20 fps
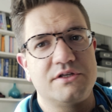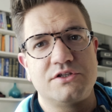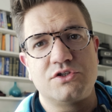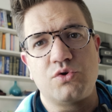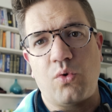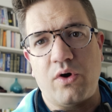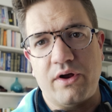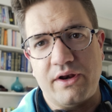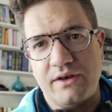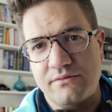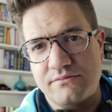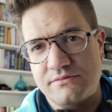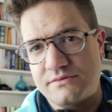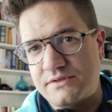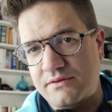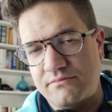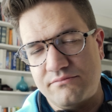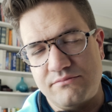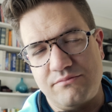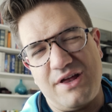20,
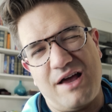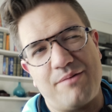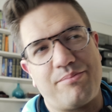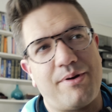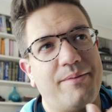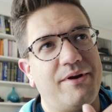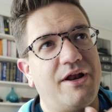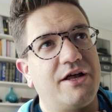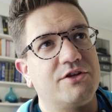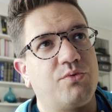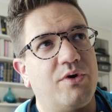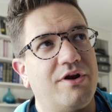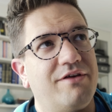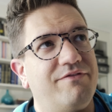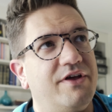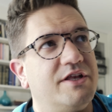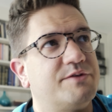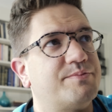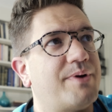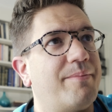no, probably not 20
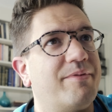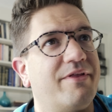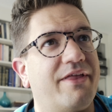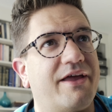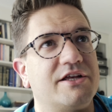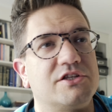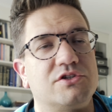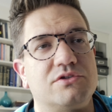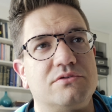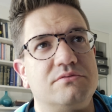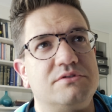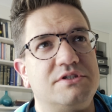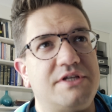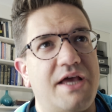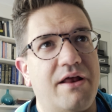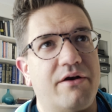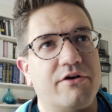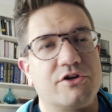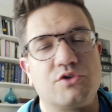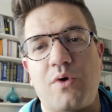feet, it's probably like a
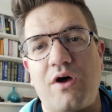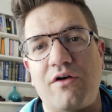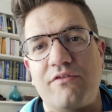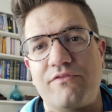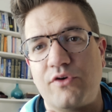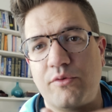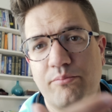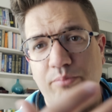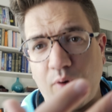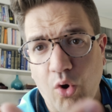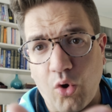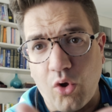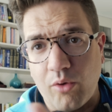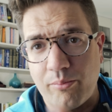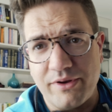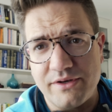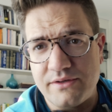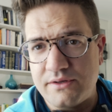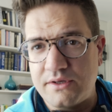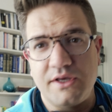10 or 12 foot pole,
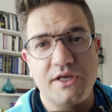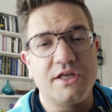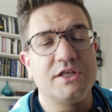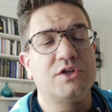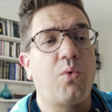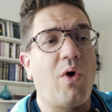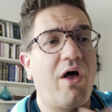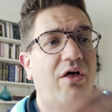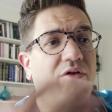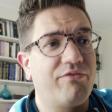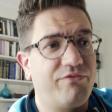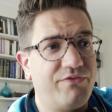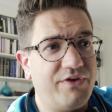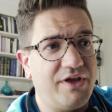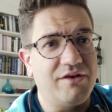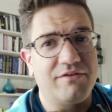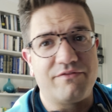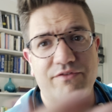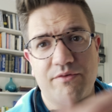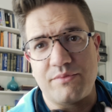but 12
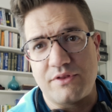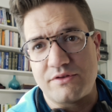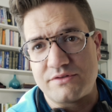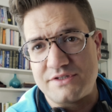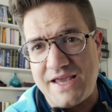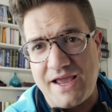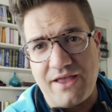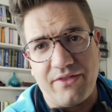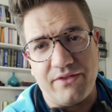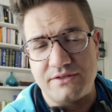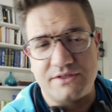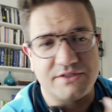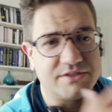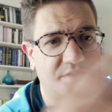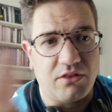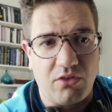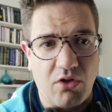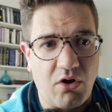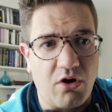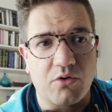feet from the talent is
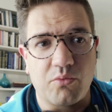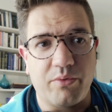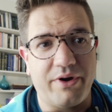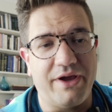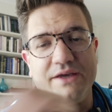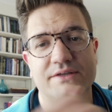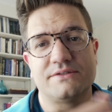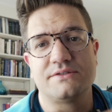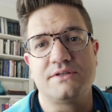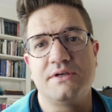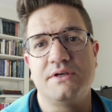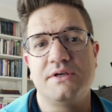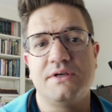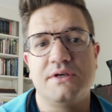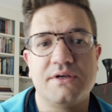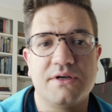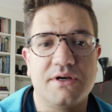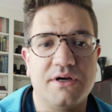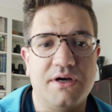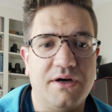a long ways.
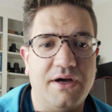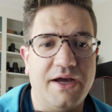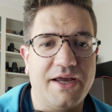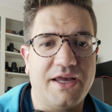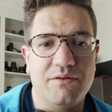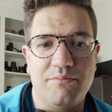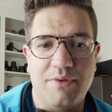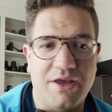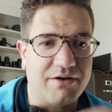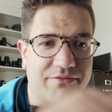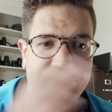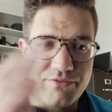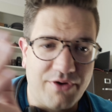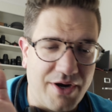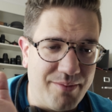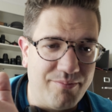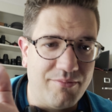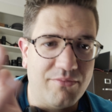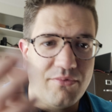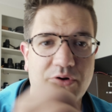I can a
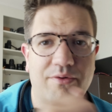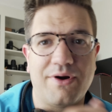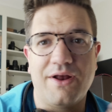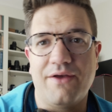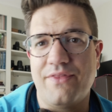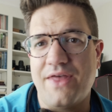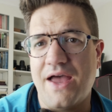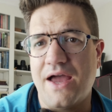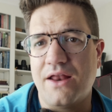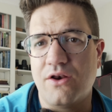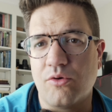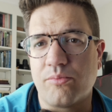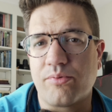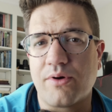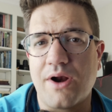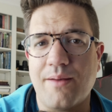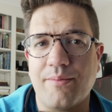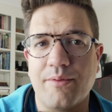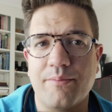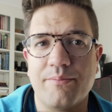frame around that, no
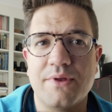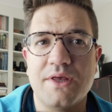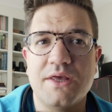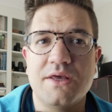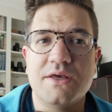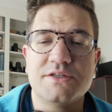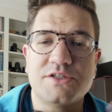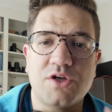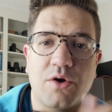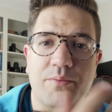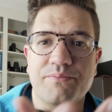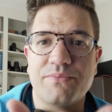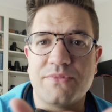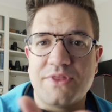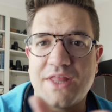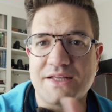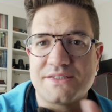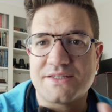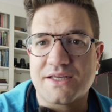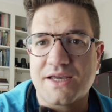problem. So
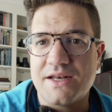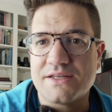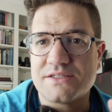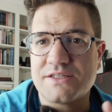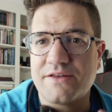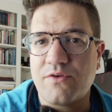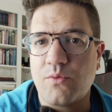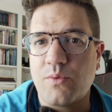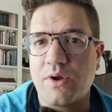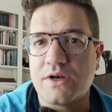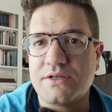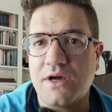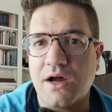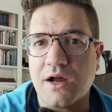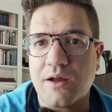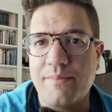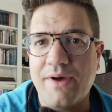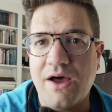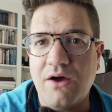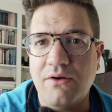that's the kind of stuff I want to
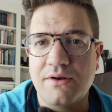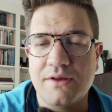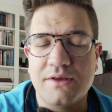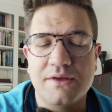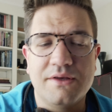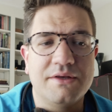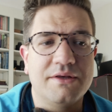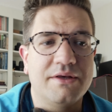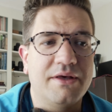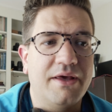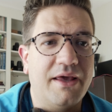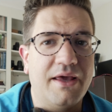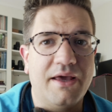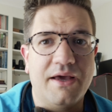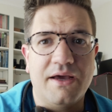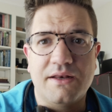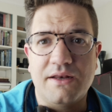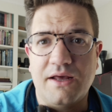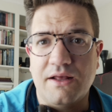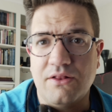talk about.
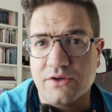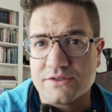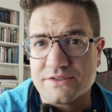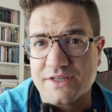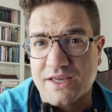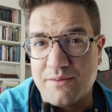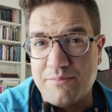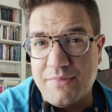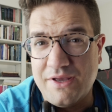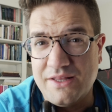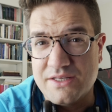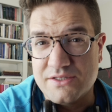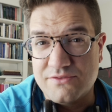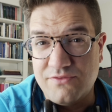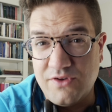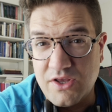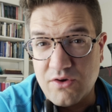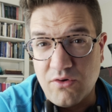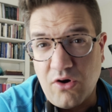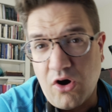And it looks like I made this
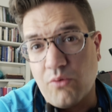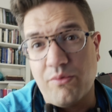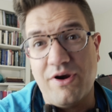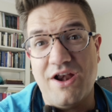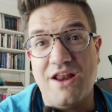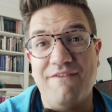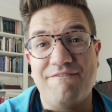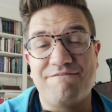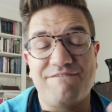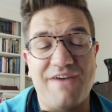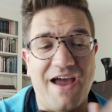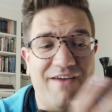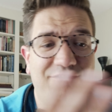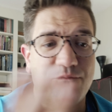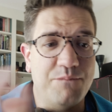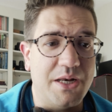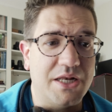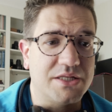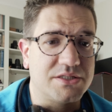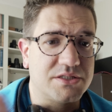video already
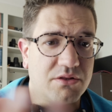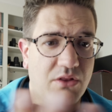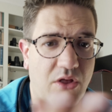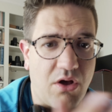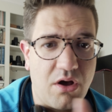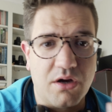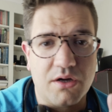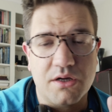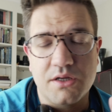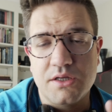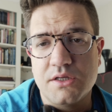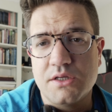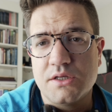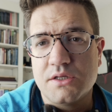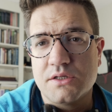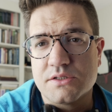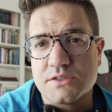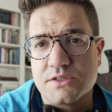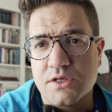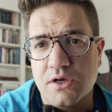5 minutes long.
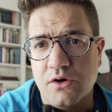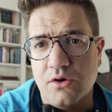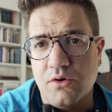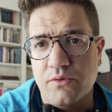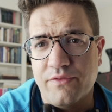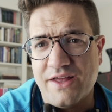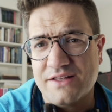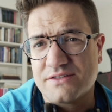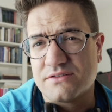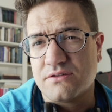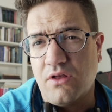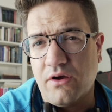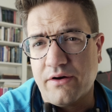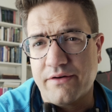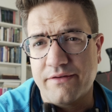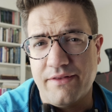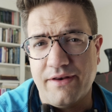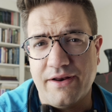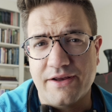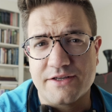So that's
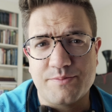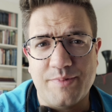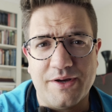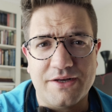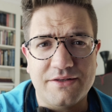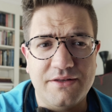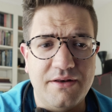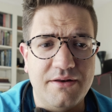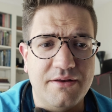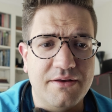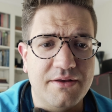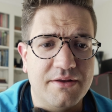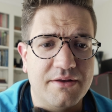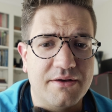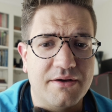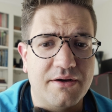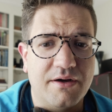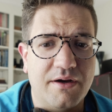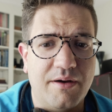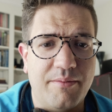longer than I expected.
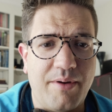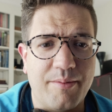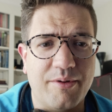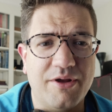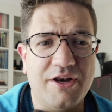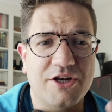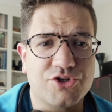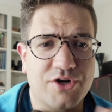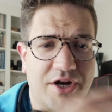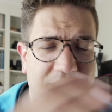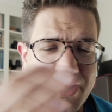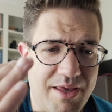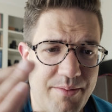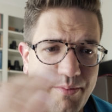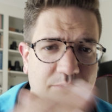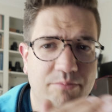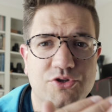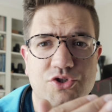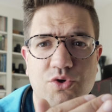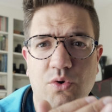I'm going to try to keep
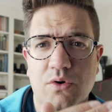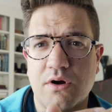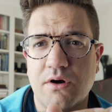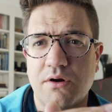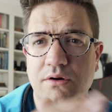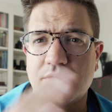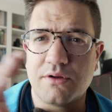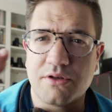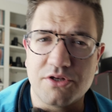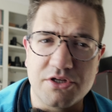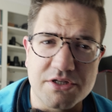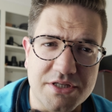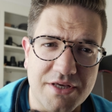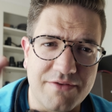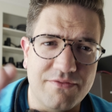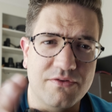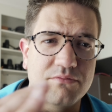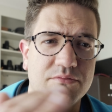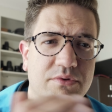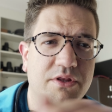them shorter, just
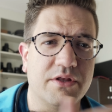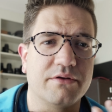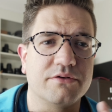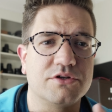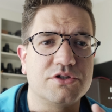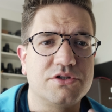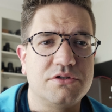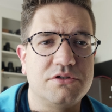give you little